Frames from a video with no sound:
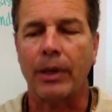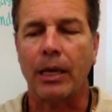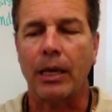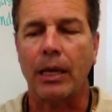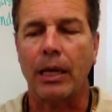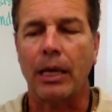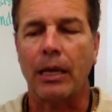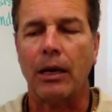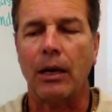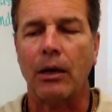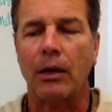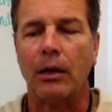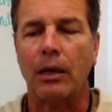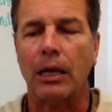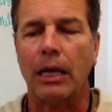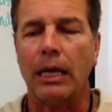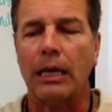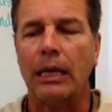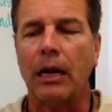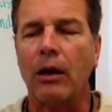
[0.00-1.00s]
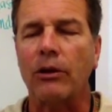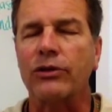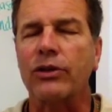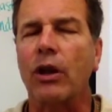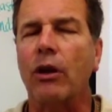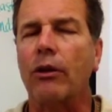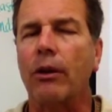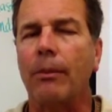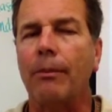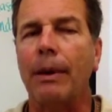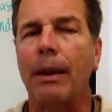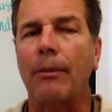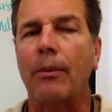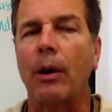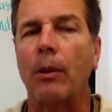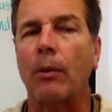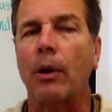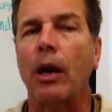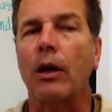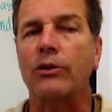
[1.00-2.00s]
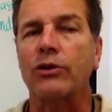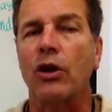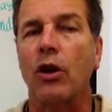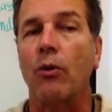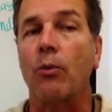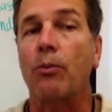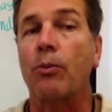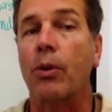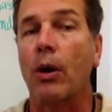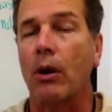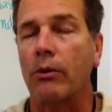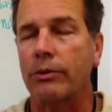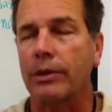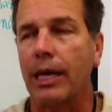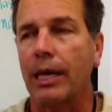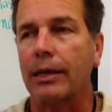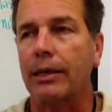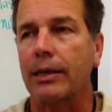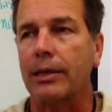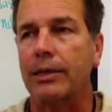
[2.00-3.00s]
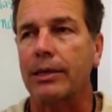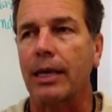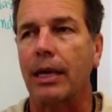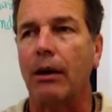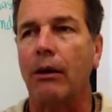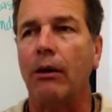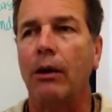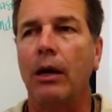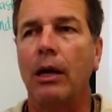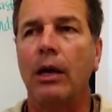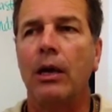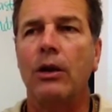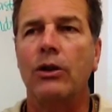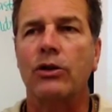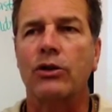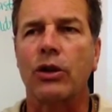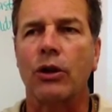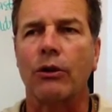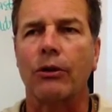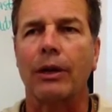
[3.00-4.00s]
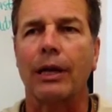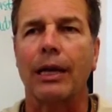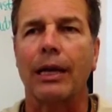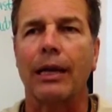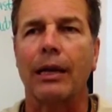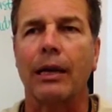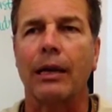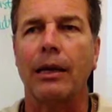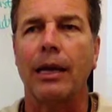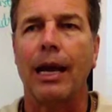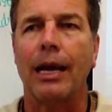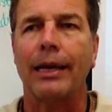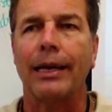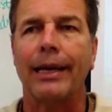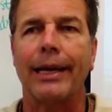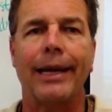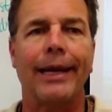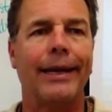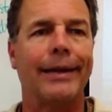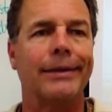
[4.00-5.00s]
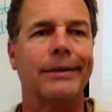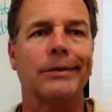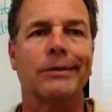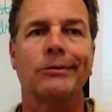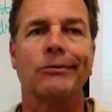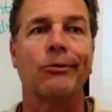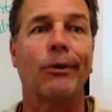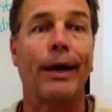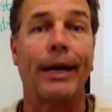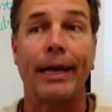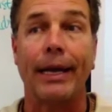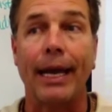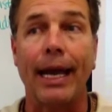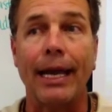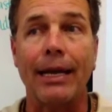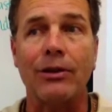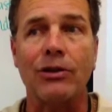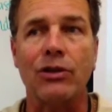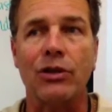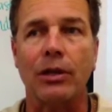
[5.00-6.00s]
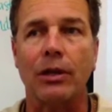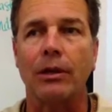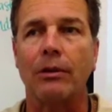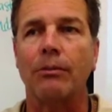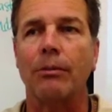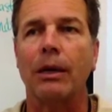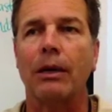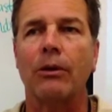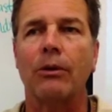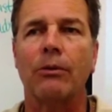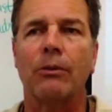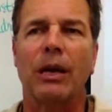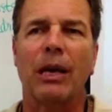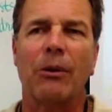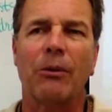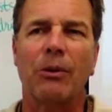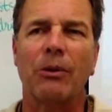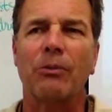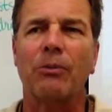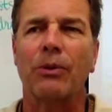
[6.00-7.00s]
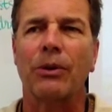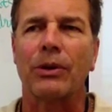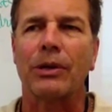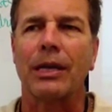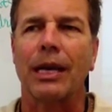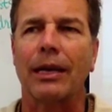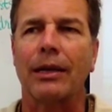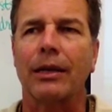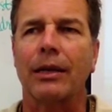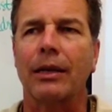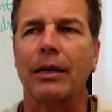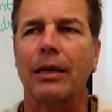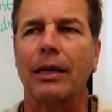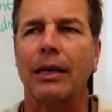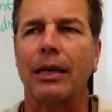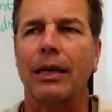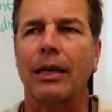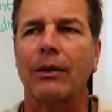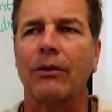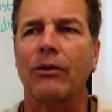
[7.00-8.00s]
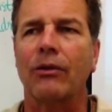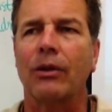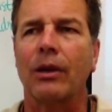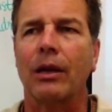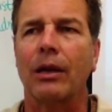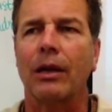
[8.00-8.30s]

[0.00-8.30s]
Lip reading: it also, the membrane will also protect the cell, certainly not against radiation, but it would protect it against